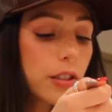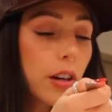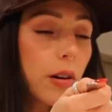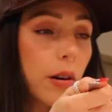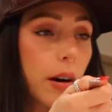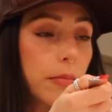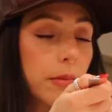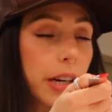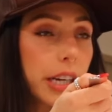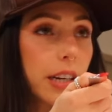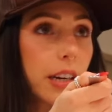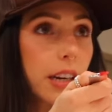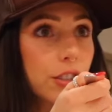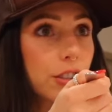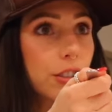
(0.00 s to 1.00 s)
so I'm
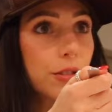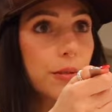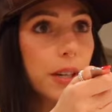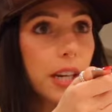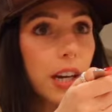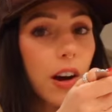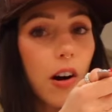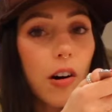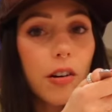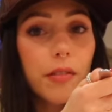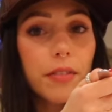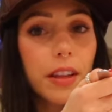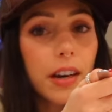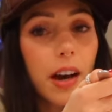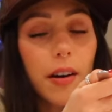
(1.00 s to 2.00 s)
like just doing all
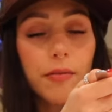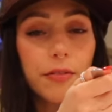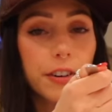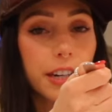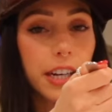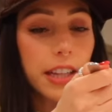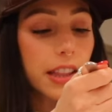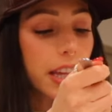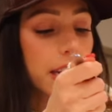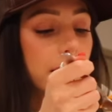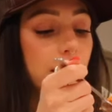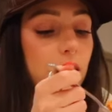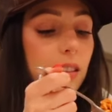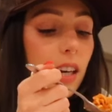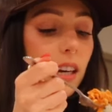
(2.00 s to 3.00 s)
of the comforting
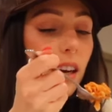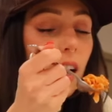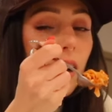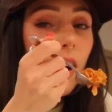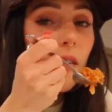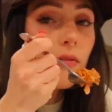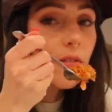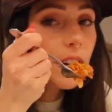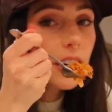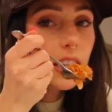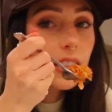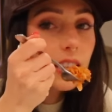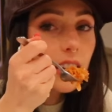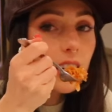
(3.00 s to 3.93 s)
things, like a comforting